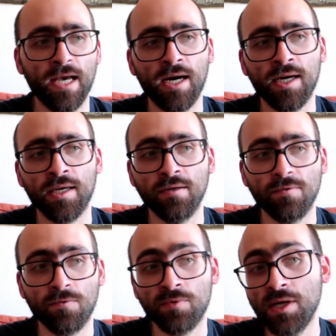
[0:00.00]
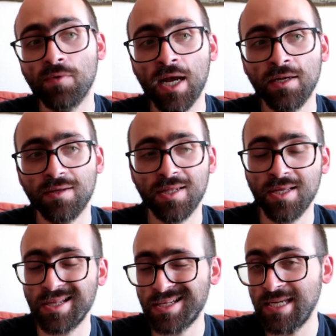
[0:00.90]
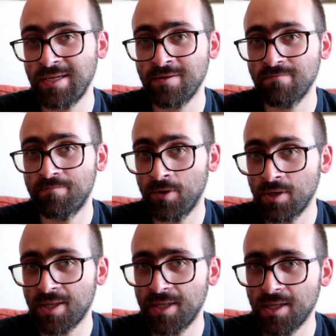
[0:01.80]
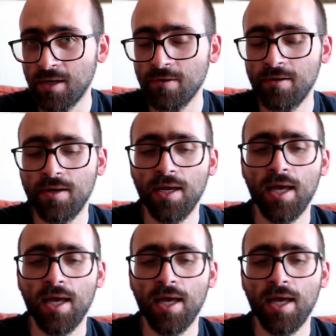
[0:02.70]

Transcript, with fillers: I reread 16 books this year,